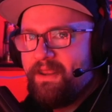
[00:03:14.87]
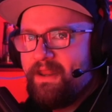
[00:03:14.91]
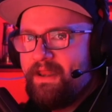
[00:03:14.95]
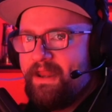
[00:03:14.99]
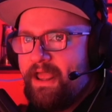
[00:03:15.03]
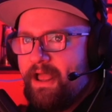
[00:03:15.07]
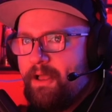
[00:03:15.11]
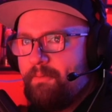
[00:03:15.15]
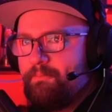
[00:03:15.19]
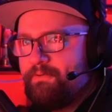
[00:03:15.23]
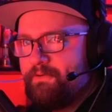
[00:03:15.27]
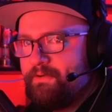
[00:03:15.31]

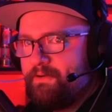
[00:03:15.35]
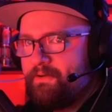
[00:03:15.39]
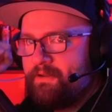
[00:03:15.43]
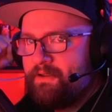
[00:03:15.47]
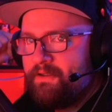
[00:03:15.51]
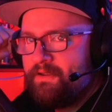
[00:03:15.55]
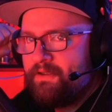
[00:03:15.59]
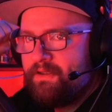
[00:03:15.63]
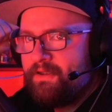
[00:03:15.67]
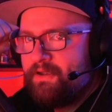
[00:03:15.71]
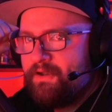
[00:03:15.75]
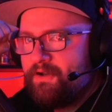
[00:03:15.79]
helping
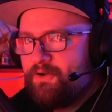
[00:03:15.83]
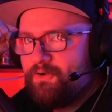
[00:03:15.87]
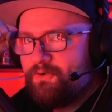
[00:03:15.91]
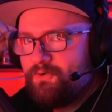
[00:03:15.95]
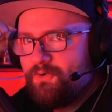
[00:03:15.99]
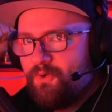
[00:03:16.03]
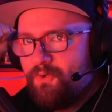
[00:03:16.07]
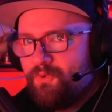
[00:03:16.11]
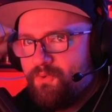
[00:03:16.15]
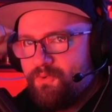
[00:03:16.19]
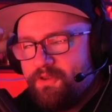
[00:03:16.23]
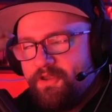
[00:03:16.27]

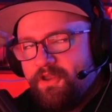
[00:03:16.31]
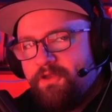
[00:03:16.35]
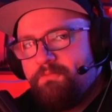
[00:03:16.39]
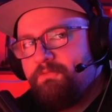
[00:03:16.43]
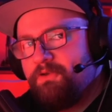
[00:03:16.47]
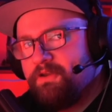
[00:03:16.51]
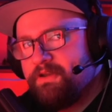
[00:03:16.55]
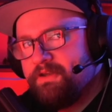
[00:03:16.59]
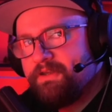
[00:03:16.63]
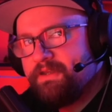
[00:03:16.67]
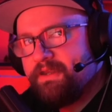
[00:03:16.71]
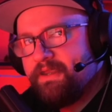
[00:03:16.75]
grow the
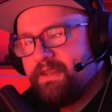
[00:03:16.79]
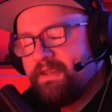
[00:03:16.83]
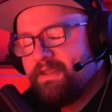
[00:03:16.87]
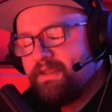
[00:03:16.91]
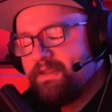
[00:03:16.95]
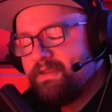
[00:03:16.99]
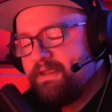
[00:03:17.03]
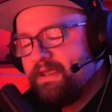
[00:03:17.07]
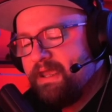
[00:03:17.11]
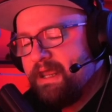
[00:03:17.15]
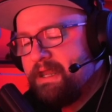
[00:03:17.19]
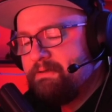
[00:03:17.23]
community.
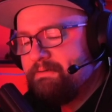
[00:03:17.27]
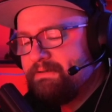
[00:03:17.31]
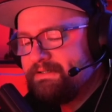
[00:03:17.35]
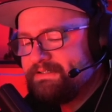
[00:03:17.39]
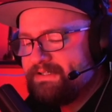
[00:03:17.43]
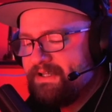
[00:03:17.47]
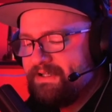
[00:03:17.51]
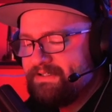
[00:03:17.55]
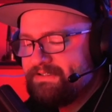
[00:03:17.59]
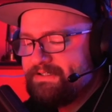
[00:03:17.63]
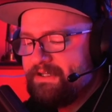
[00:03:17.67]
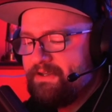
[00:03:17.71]

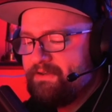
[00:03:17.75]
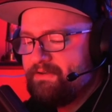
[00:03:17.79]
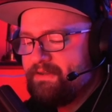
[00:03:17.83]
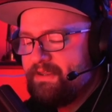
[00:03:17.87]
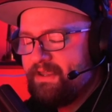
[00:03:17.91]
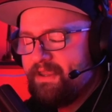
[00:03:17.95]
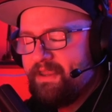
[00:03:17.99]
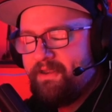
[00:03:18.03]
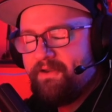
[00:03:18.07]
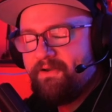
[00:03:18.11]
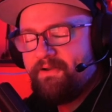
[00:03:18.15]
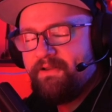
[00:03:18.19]
Anyways, I'll see you.
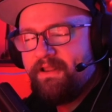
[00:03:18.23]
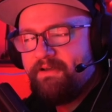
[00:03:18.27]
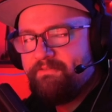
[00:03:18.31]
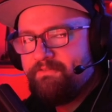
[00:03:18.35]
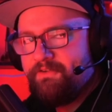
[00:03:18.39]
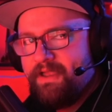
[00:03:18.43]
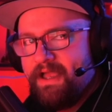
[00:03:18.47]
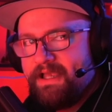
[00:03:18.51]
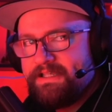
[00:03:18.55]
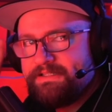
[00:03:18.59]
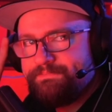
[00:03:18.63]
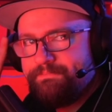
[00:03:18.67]
Take care. Love
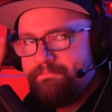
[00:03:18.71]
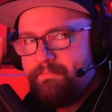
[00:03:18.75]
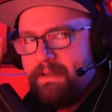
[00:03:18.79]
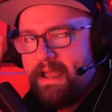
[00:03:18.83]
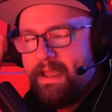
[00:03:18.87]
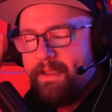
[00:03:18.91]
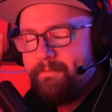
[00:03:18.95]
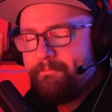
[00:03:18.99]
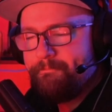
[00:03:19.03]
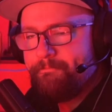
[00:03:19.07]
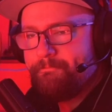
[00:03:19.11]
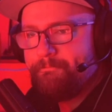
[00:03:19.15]
you guys. Bye.